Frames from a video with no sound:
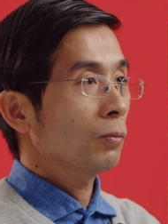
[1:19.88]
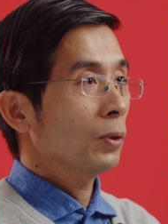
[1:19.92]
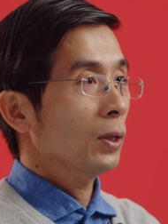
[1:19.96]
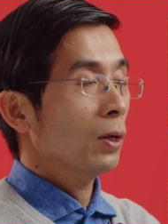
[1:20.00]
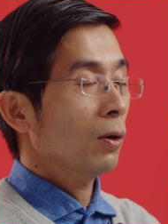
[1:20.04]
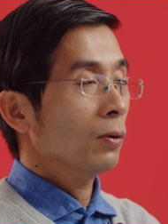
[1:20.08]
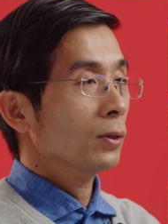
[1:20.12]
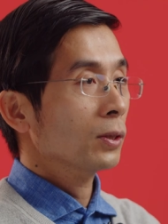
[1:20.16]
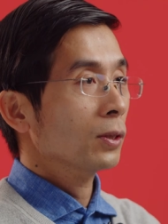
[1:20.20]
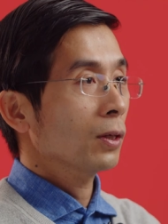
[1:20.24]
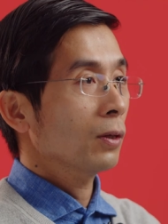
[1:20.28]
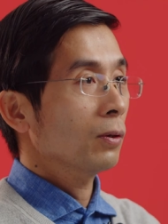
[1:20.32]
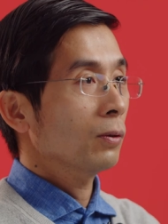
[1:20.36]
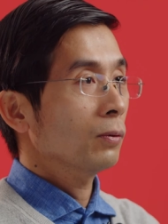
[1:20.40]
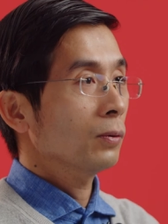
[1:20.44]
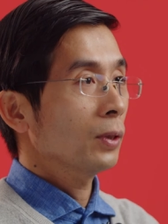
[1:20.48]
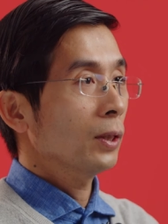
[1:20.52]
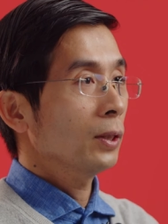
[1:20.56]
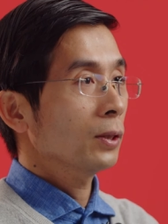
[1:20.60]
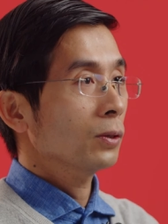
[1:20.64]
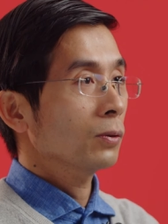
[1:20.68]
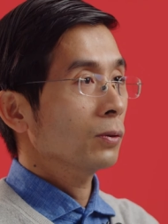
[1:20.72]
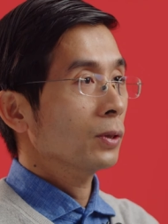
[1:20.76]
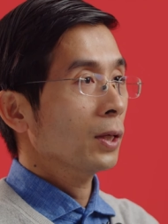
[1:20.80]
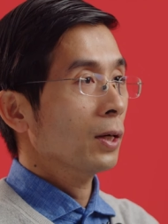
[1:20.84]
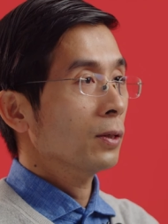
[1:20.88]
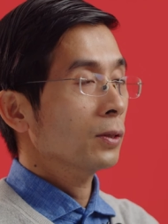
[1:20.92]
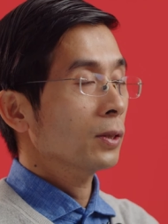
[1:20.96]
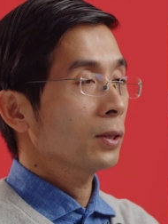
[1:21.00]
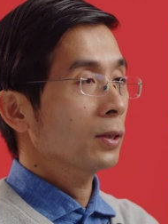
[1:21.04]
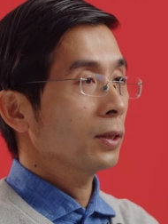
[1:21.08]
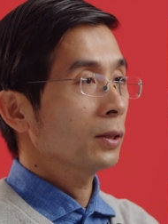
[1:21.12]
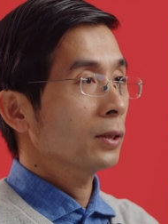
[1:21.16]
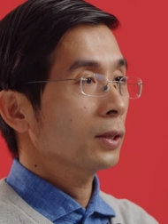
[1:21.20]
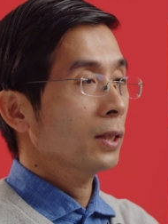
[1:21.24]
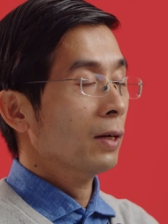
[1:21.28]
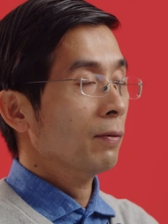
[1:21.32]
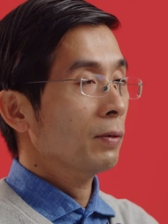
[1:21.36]
We also, in
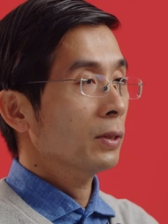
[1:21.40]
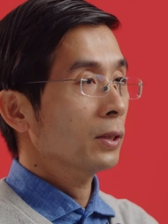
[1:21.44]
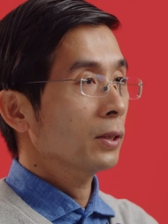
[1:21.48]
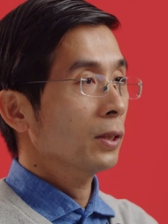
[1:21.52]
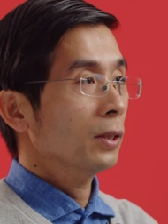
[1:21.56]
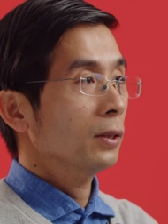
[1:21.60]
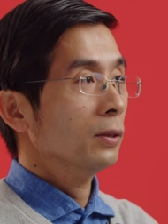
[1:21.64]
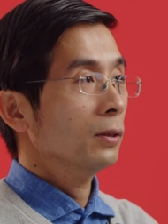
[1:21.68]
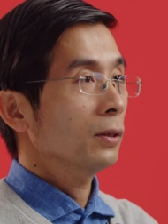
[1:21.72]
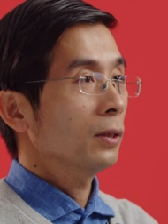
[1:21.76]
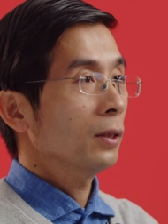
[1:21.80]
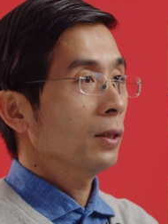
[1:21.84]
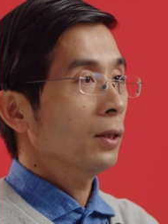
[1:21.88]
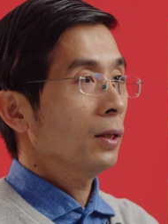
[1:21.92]
2017,